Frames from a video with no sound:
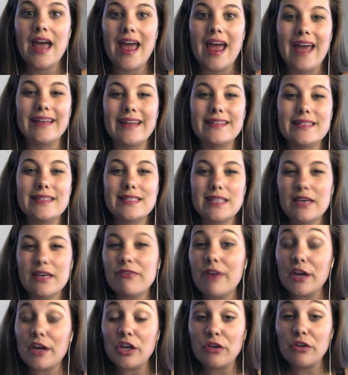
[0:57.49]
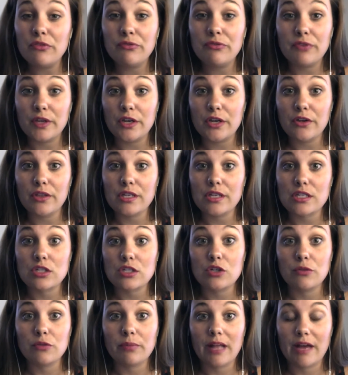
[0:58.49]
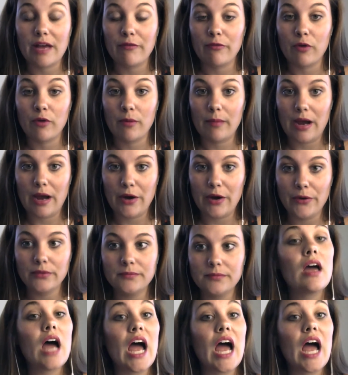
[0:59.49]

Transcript: and see if I could figure this new platform out.